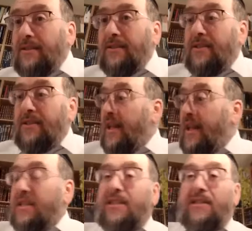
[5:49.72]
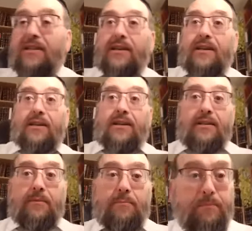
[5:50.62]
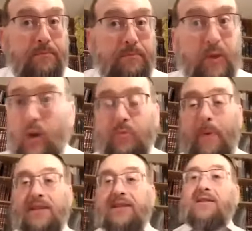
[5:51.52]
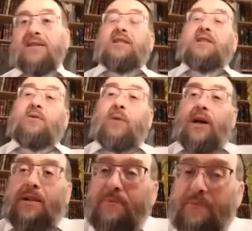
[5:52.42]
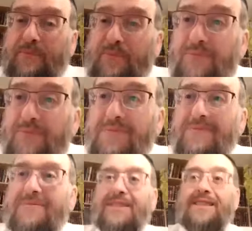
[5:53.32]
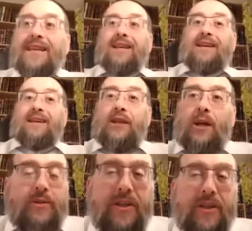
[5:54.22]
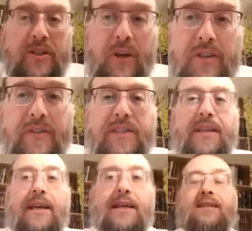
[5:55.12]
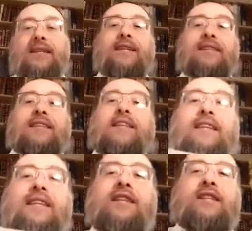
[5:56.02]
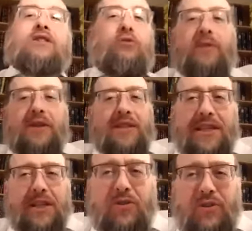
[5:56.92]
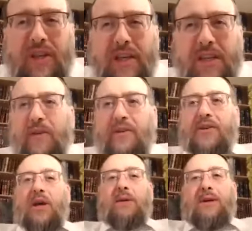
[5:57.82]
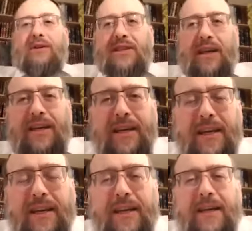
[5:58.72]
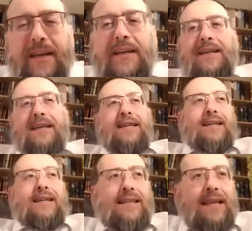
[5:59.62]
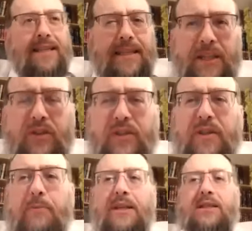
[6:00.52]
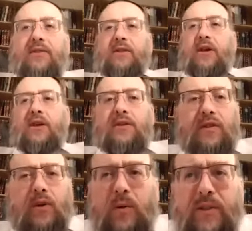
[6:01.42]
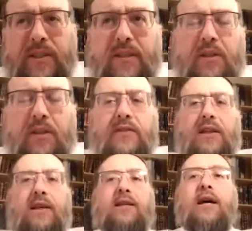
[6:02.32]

says, the Rosh paskins this as well. Notice Tosfos said, and here it's true that it's interesting. Sfiras ha'omer is an interesting mitzvah. Tosfos says